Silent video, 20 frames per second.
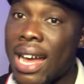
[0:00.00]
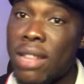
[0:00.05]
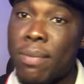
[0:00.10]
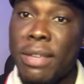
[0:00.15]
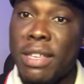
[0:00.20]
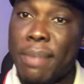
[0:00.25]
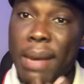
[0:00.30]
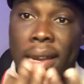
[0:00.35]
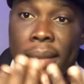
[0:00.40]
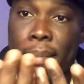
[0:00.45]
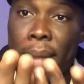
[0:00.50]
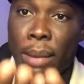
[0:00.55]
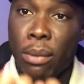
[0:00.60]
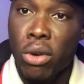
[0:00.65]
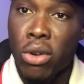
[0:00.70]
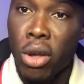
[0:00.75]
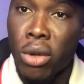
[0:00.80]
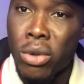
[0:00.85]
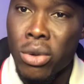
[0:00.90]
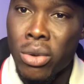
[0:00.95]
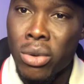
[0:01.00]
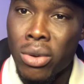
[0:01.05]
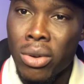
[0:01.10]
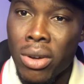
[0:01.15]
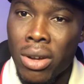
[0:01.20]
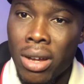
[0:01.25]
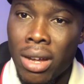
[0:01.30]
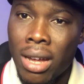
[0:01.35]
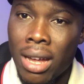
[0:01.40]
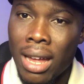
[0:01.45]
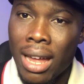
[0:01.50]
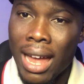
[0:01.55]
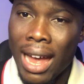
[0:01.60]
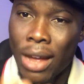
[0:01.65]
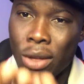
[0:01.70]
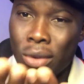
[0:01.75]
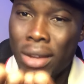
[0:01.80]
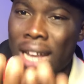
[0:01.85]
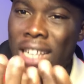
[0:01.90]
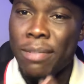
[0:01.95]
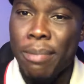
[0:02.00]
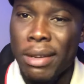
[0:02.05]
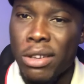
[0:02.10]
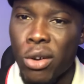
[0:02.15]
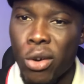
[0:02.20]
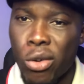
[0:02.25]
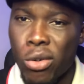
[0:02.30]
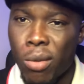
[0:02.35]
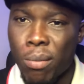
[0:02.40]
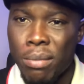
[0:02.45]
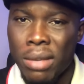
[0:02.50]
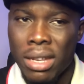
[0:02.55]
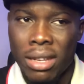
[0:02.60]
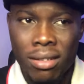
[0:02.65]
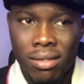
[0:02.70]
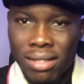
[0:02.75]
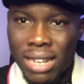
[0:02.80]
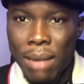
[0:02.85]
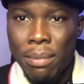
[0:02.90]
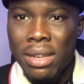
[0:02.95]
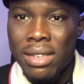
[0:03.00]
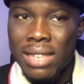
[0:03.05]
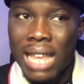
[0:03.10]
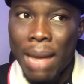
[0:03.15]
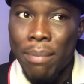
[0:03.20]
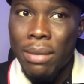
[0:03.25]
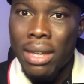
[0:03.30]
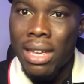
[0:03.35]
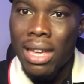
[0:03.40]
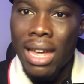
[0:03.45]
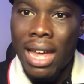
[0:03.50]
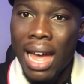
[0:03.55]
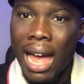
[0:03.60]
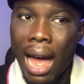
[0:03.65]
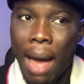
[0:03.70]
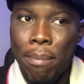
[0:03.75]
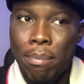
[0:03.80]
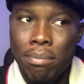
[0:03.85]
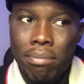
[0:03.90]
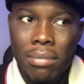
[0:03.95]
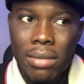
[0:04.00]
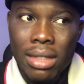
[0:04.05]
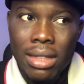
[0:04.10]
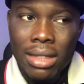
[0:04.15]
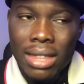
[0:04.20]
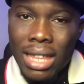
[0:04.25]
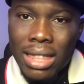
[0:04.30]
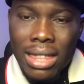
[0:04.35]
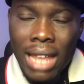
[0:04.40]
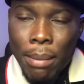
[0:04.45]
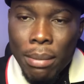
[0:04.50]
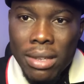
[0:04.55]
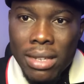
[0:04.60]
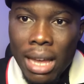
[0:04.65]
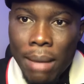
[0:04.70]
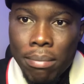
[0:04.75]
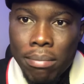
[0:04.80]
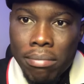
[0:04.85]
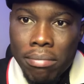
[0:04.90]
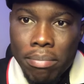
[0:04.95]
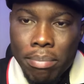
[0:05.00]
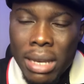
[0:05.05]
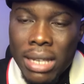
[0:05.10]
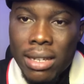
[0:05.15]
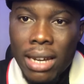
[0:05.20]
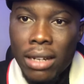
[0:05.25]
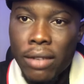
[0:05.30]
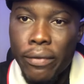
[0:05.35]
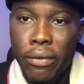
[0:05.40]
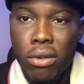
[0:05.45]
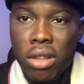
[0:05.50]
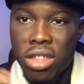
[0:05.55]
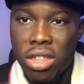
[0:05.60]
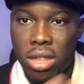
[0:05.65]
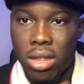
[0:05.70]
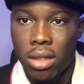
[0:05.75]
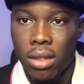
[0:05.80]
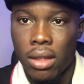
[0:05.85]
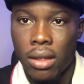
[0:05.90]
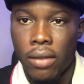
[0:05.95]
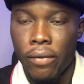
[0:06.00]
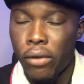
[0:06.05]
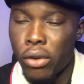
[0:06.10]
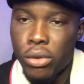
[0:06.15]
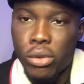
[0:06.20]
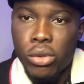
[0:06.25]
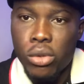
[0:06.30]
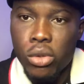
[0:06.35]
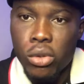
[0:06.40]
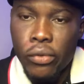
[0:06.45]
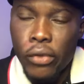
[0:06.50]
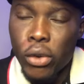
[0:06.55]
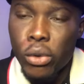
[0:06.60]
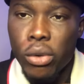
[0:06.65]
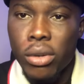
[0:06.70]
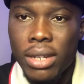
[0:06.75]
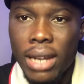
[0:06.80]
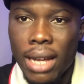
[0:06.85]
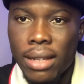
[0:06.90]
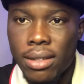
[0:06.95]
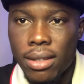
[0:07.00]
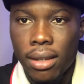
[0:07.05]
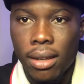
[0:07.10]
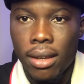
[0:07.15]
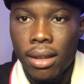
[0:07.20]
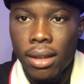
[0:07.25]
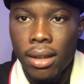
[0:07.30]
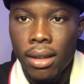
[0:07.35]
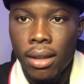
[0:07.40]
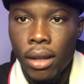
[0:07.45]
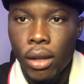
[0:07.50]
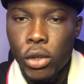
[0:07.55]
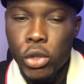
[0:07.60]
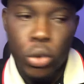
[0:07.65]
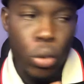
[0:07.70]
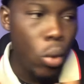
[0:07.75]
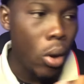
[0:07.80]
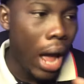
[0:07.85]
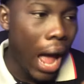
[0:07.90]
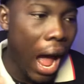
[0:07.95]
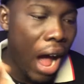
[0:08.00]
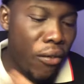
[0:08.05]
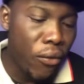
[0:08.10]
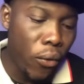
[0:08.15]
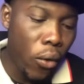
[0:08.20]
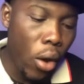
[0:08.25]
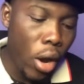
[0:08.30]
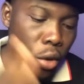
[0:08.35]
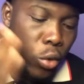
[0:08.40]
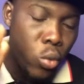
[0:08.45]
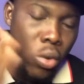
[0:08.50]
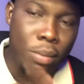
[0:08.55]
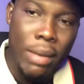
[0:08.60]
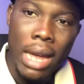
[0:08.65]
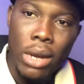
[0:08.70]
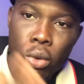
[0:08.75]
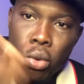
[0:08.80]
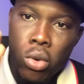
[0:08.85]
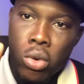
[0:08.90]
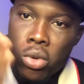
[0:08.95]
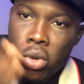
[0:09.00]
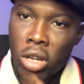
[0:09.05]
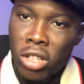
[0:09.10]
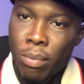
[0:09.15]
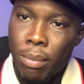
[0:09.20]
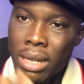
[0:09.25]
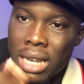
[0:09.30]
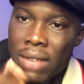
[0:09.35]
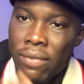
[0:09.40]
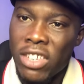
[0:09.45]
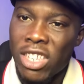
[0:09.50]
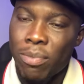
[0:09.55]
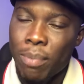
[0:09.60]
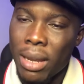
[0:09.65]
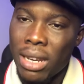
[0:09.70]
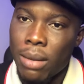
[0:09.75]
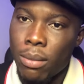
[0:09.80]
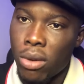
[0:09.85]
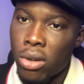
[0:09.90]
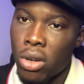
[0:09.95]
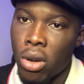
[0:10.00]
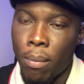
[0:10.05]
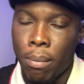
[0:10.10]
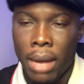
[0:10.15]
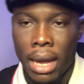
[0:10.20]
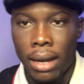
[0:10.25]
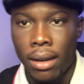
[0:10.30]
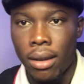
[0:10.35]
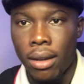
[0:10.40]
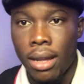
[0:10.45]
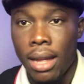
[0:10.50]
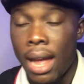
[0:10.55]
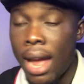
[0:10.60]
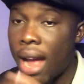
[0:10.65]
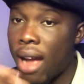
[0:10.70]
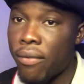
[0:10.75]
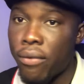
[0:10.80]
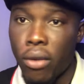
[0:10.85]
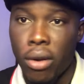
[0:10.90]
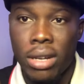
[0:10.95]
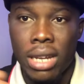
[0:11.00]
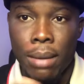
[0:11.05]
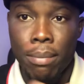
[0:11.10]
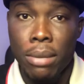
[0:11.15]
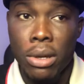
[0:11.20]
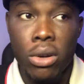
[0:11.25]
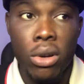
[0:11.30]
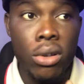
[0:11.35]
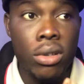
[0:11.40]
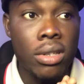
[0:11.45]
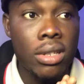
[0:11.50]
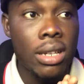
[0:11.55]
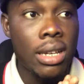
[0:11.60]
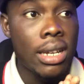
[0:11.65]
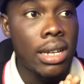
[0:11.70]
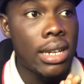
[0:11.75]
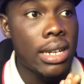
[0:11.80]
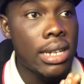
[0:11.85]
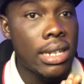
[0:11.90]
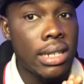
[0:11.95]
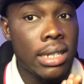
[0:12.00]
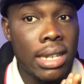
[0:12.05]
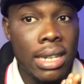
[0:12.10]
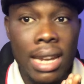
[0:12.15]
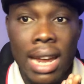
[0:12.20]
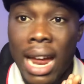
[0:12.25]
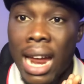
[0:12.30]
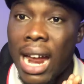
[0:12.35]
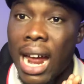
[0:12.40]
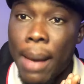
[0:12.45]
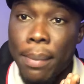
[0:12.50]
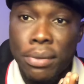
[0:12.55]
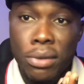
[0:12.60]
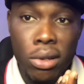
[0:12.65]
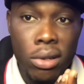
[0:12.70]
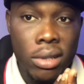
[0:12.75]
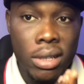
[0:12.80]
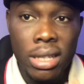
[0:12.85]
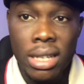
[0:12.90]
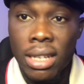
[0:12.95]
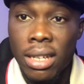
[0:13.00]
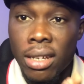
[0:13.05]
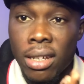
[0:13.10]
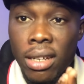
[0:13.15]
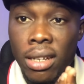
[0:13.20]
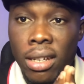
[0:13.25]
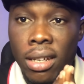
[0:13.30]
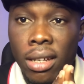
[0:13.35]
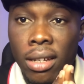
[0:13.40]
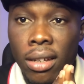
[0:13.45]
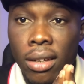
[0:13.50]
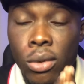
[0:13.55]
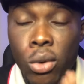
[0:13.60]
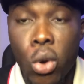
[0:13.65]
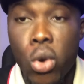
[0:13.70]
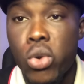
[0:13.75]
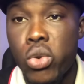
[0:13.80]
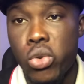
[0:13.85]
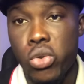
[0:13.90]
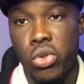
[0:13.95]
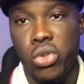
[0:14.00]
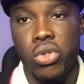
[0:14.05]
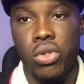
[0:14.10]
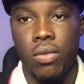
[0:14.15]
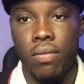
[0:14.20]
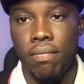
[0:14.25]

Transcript: can't be spending my money on you and you can't spend your own on me. That means I'm basically foolish for doing that. So avoid women who don't believe in spending money on men. Avoid them, because they are absolutely no good.